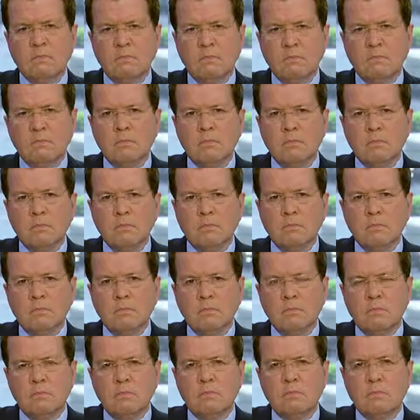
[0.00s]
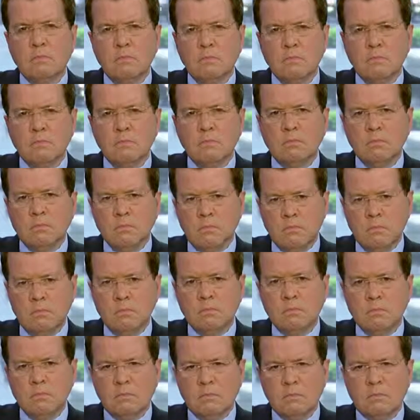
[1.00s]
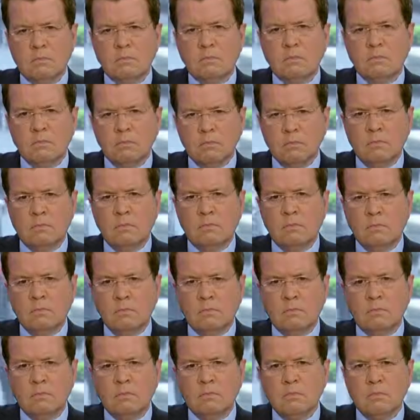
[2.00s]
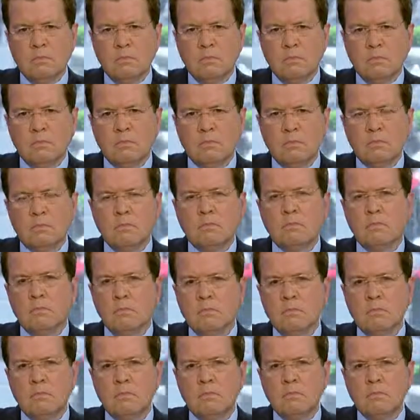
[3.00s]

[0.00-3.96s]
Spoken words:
(silent)